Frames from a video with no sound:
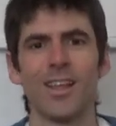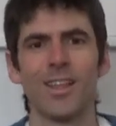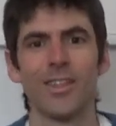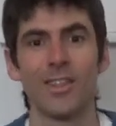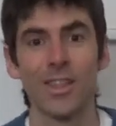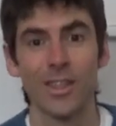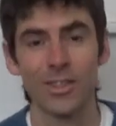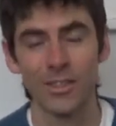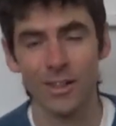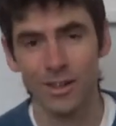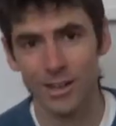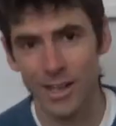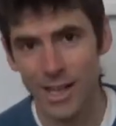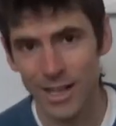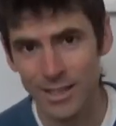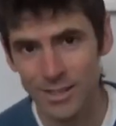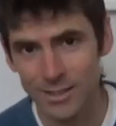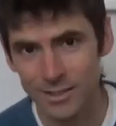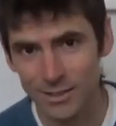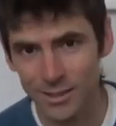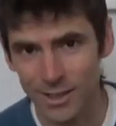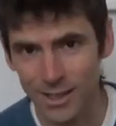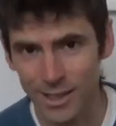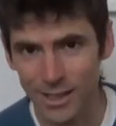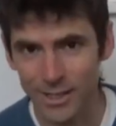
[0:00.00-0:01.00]
Then the
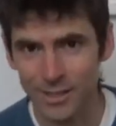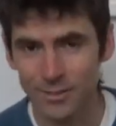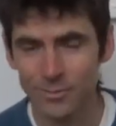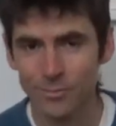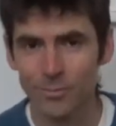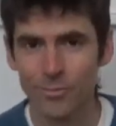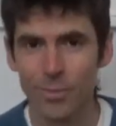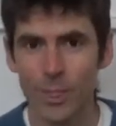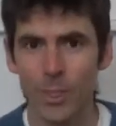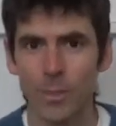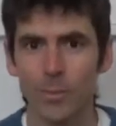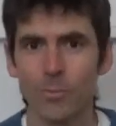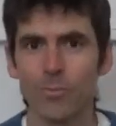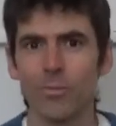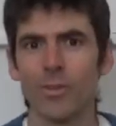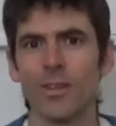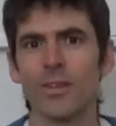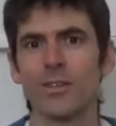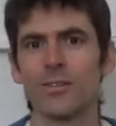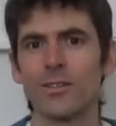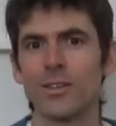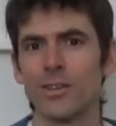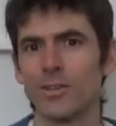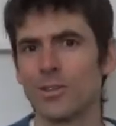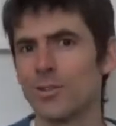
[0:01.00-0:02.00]
last line
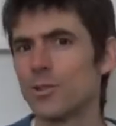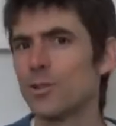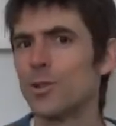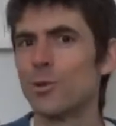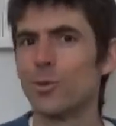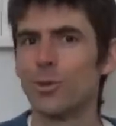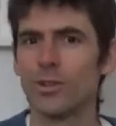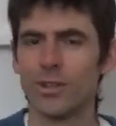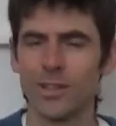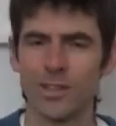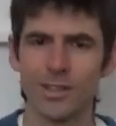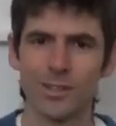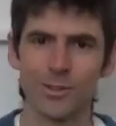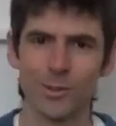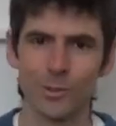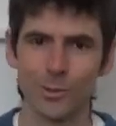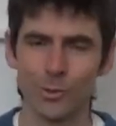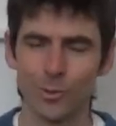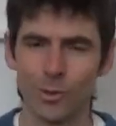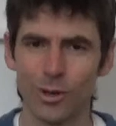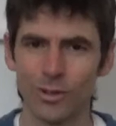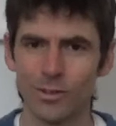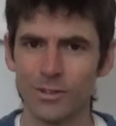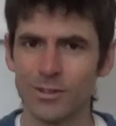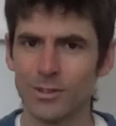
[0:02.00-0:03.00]
does two things at
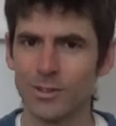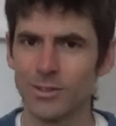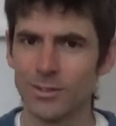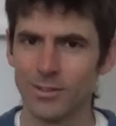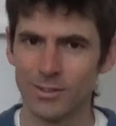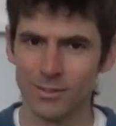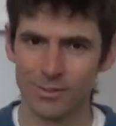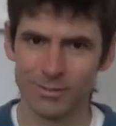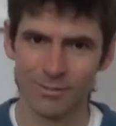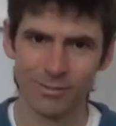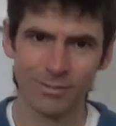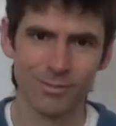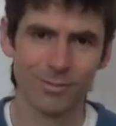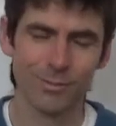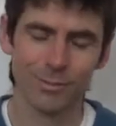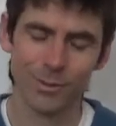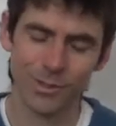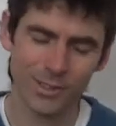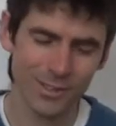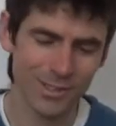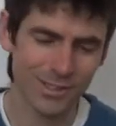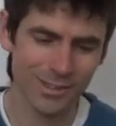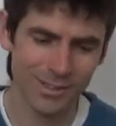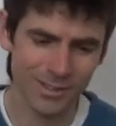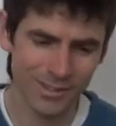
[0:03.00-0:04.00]
once
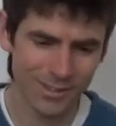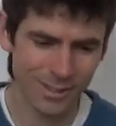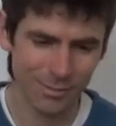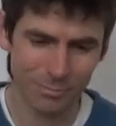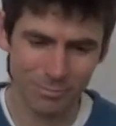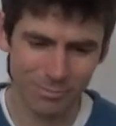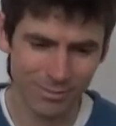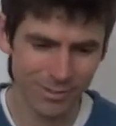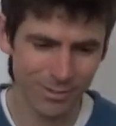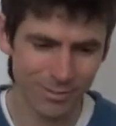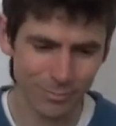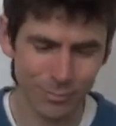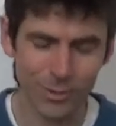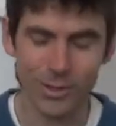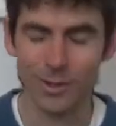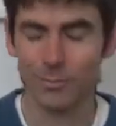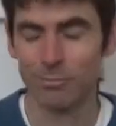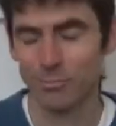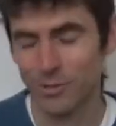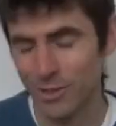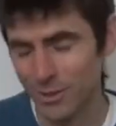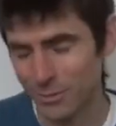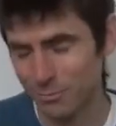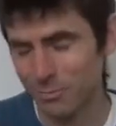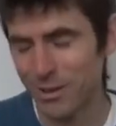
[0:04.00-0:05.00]
which is some, well,
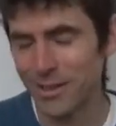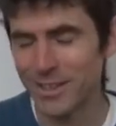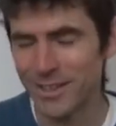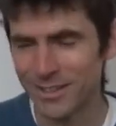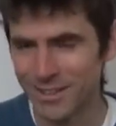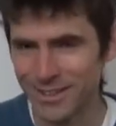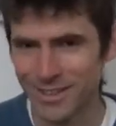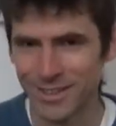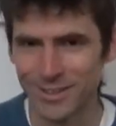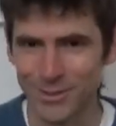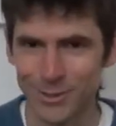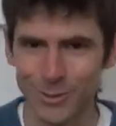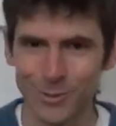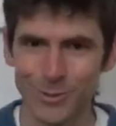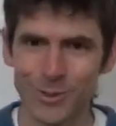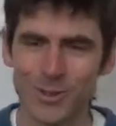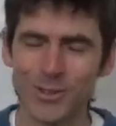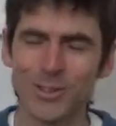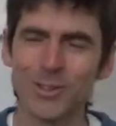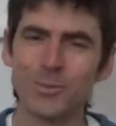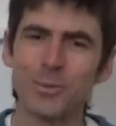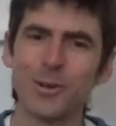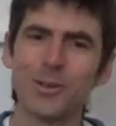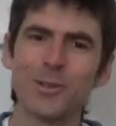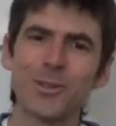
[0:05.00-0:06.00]
does many things at
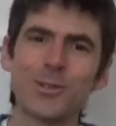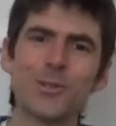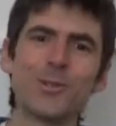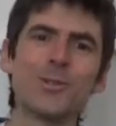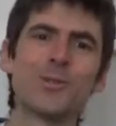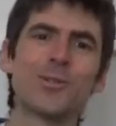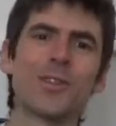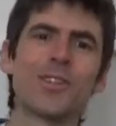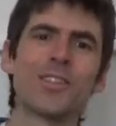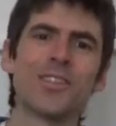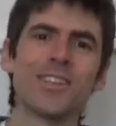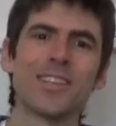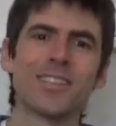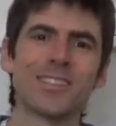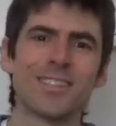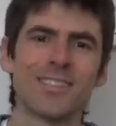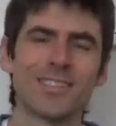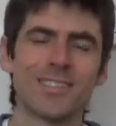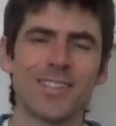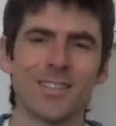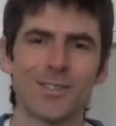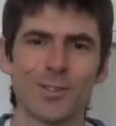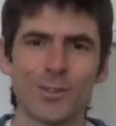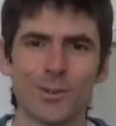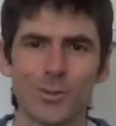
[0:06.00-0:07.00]
once, but two of the things it
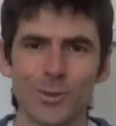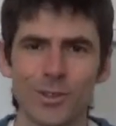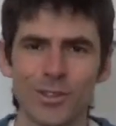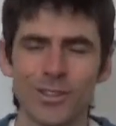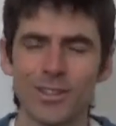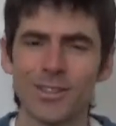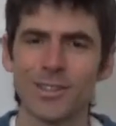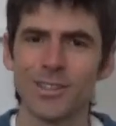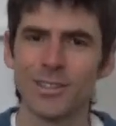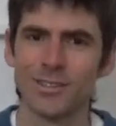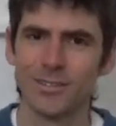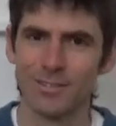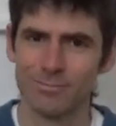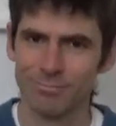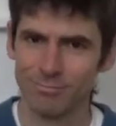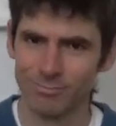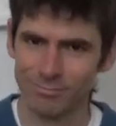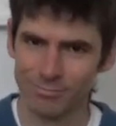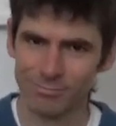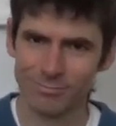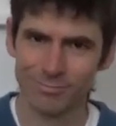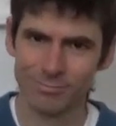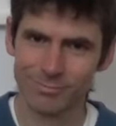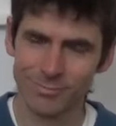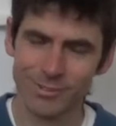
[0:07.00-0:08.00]
does at once in
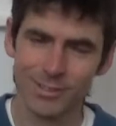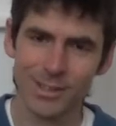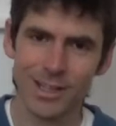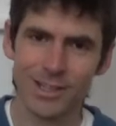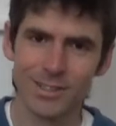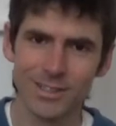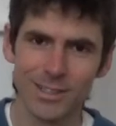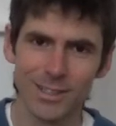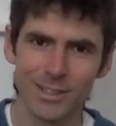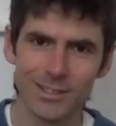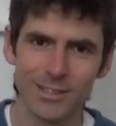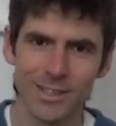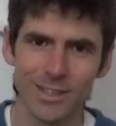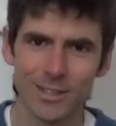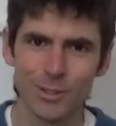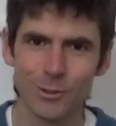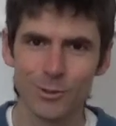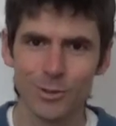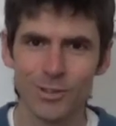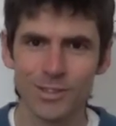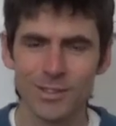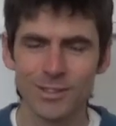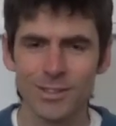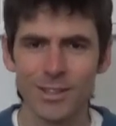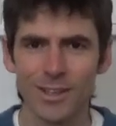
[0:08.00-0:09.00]
classic
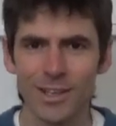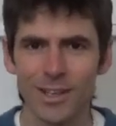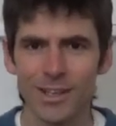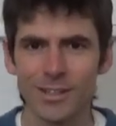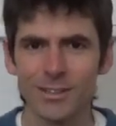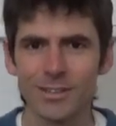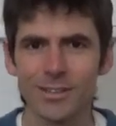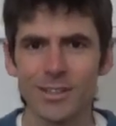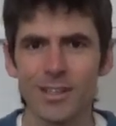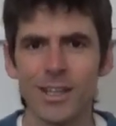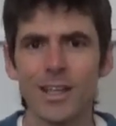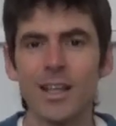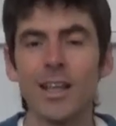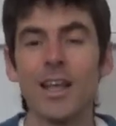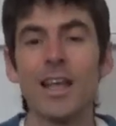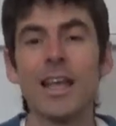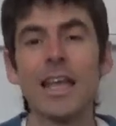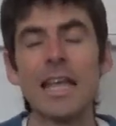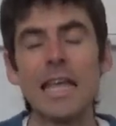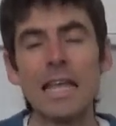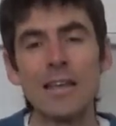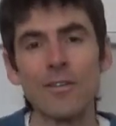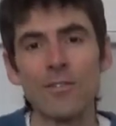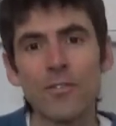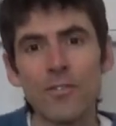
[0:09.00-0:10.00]
Sanskrit style,
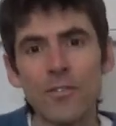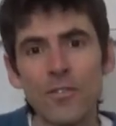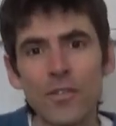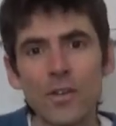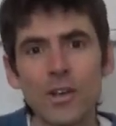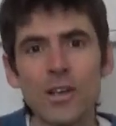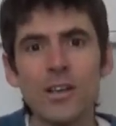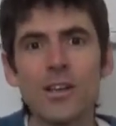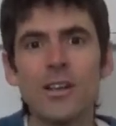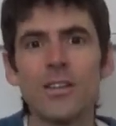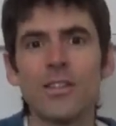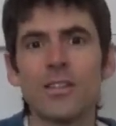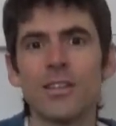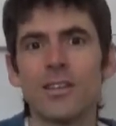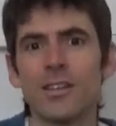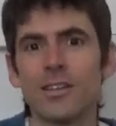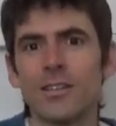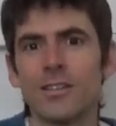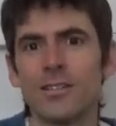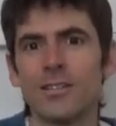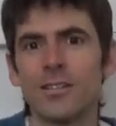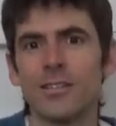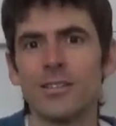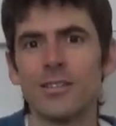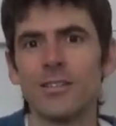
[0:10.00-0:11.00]
it
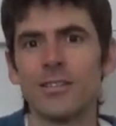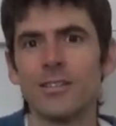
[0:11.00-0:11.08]
further